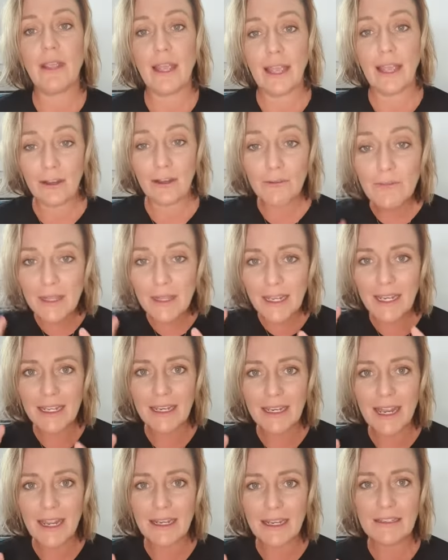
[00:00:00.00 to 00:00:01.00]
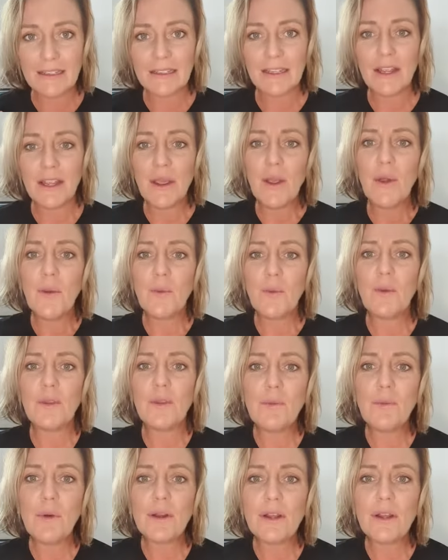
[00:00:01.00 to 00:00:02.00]
help me connect
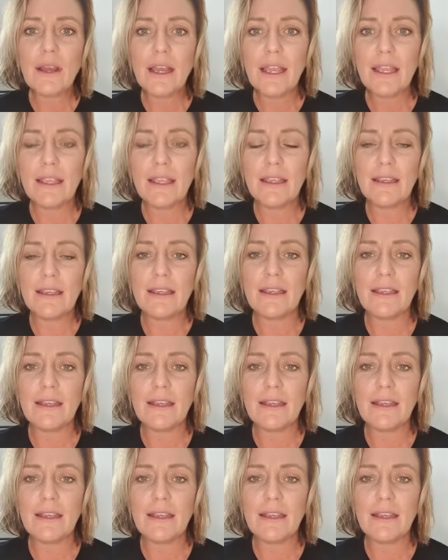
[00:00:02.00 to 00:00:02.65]
with what I